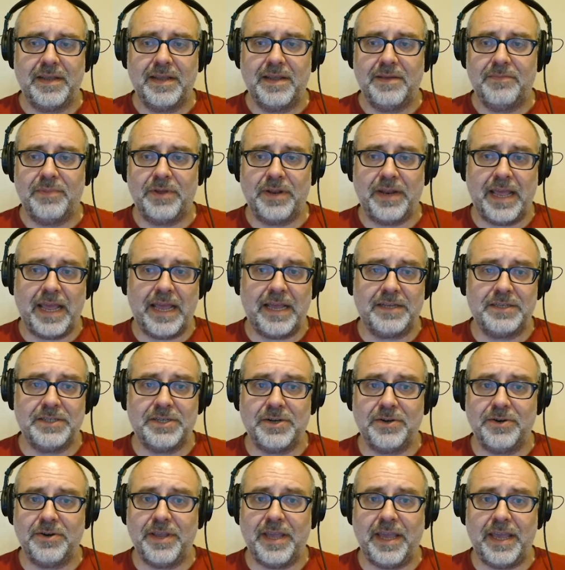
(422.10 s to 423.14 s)
but as
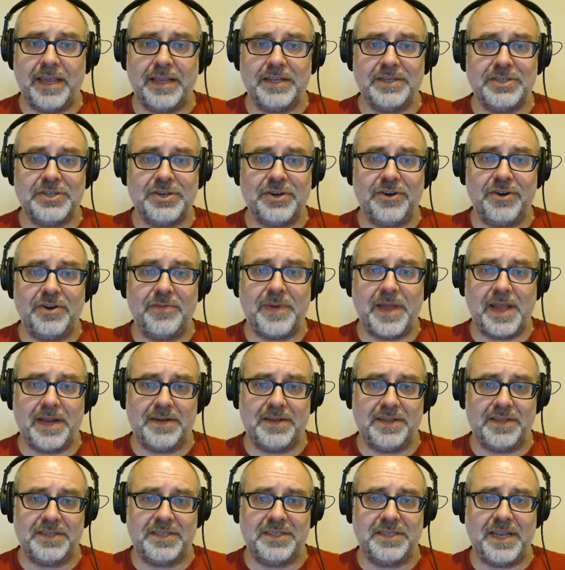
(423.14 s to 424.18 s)
her gaze turned back
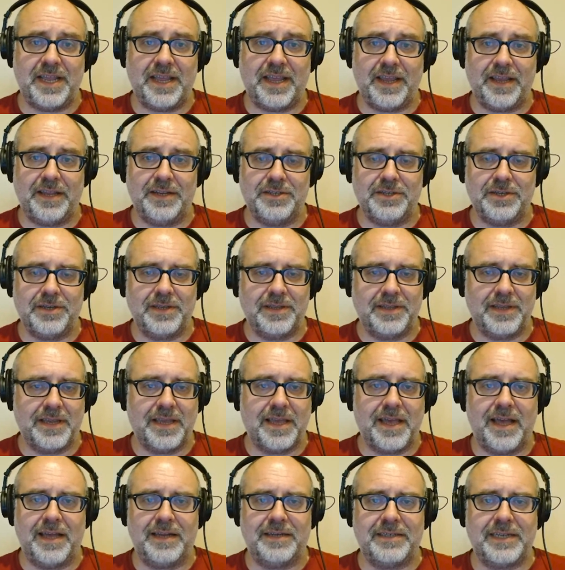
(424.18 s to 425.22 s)
to the stage, the
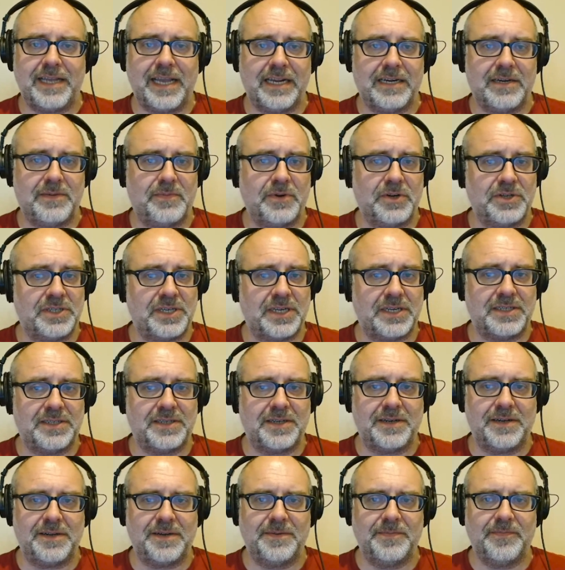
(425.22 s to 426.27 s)
contact
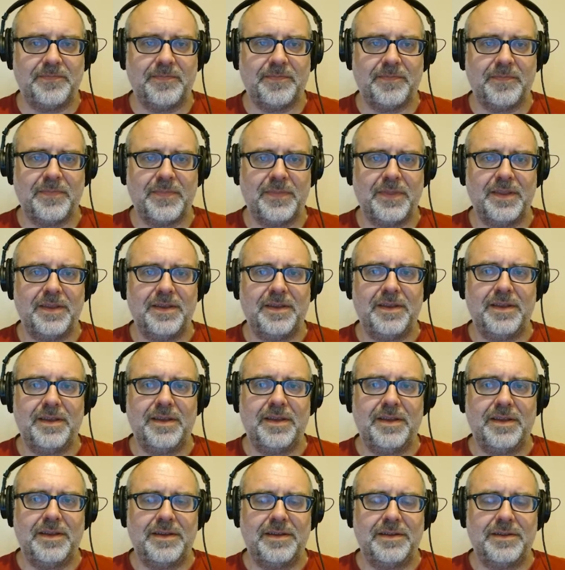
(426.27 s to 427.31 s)
persisted.
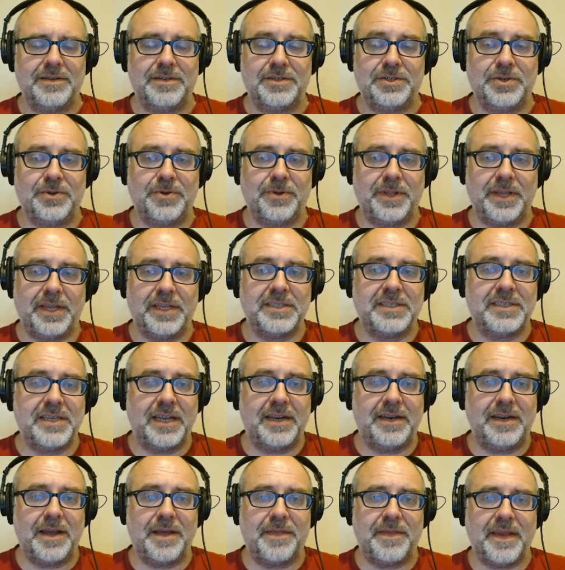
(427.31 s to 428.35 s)
Julian
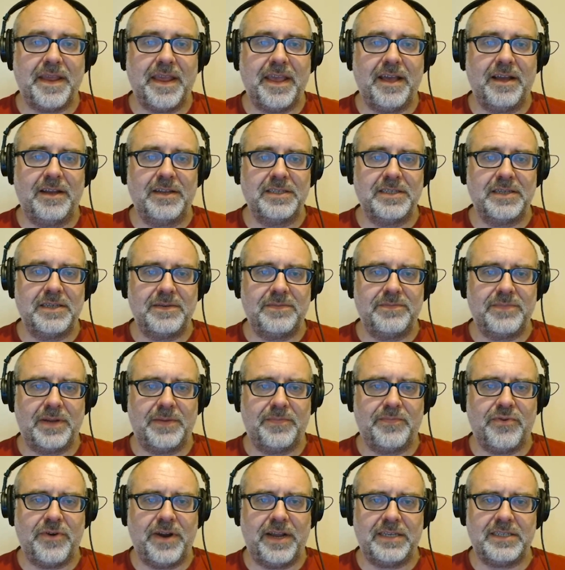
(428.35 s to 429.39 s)
said nothing else,
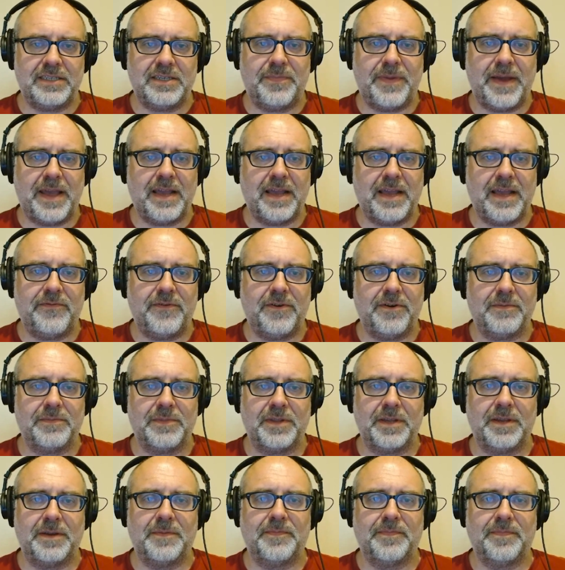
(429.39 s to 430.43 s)
but pressed back firmly.